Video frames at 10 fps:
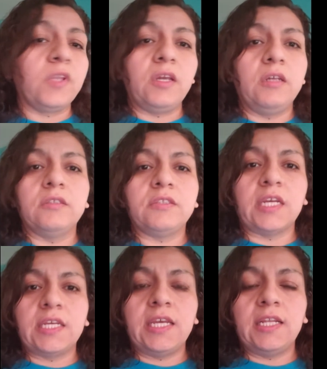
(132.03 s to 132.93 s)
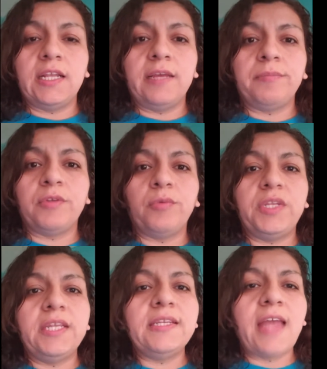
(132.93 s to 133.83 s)
a secondhand lamp, so we
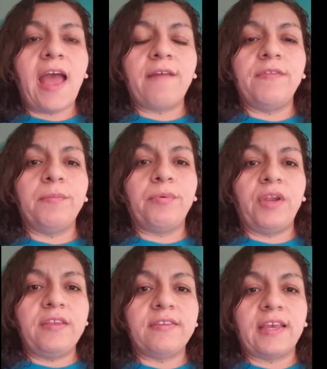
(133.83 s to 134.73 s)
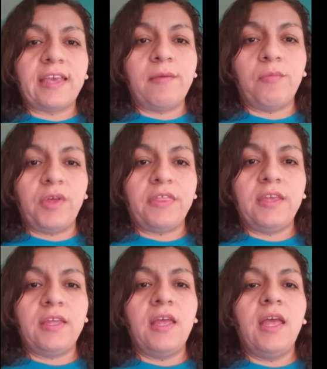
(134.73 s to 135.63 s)
didn't have the brace that came with
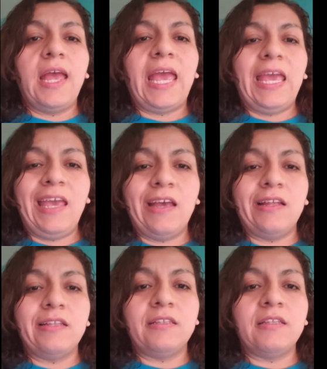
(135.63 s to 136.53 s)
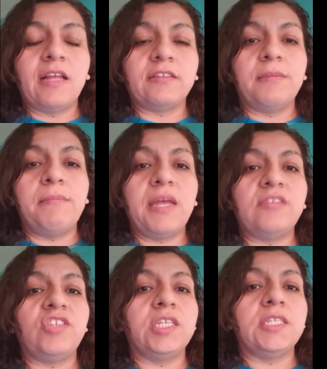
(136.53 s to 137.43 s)
it. And not to
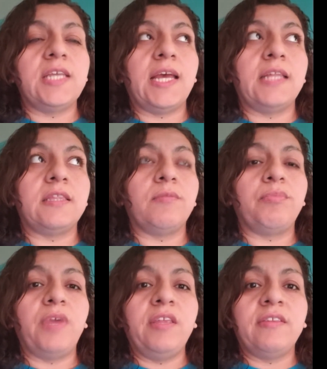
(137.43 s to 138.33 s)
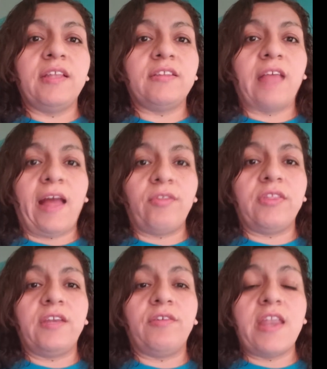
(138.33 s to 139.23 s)
mention that the brace that's out
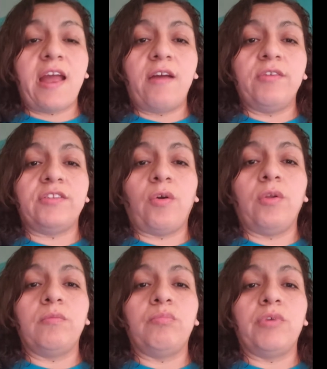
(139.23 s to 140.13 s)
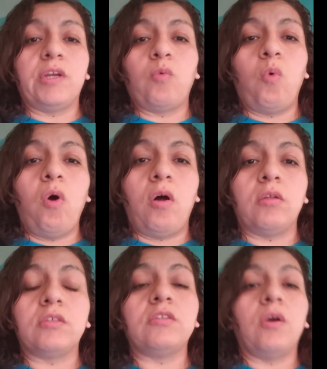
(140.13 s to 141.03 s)
there now is on brick wall.
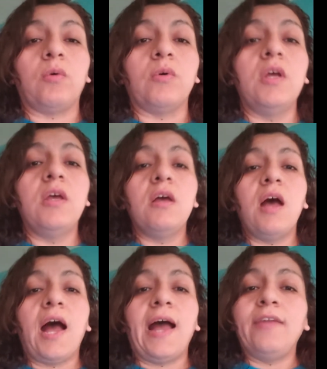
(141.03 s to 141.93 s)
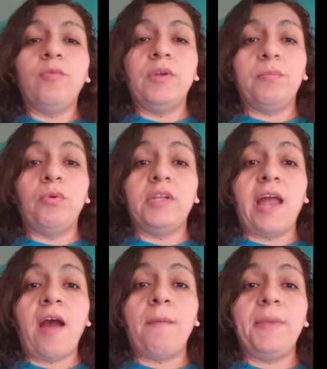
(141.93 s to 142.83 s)
So I don't want to pull it
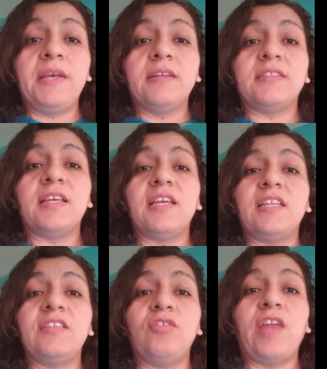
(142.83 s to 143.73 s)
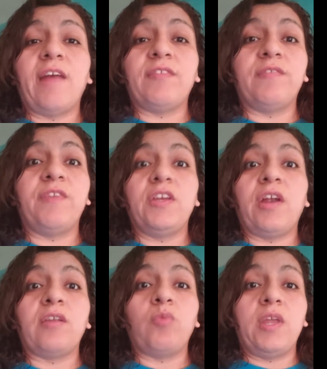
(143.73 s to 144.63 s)
out because then you'd have to figure
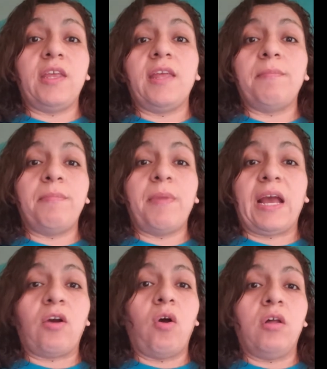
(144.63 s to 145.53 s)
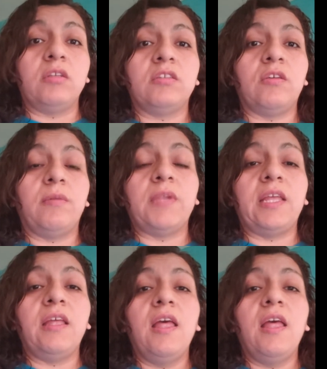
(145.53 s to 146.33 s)
out a way to get it back on. So I'm like,